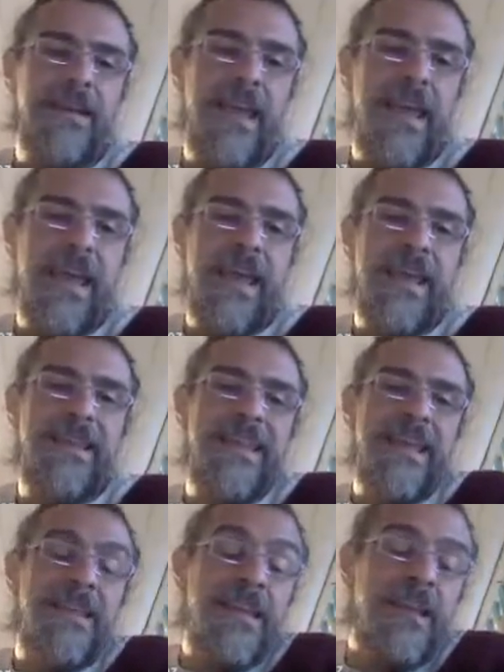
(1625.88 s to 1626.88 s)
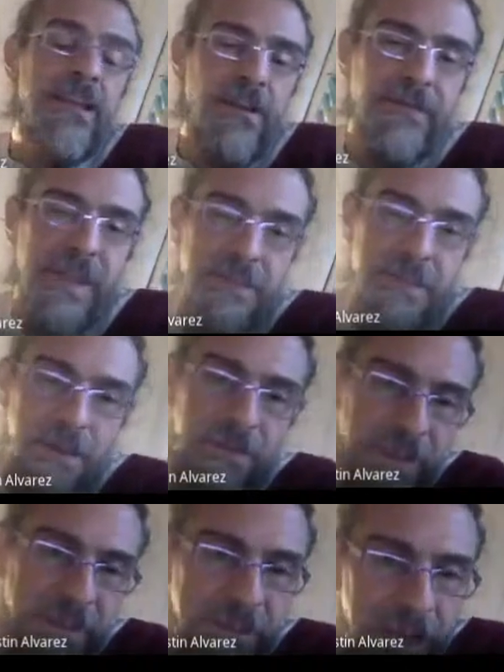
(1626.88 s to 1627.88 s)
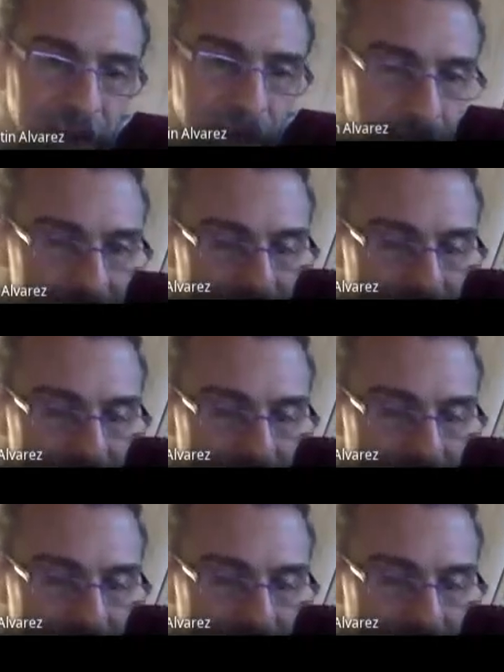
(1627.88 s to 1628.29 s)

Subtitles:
the degree of entanglement.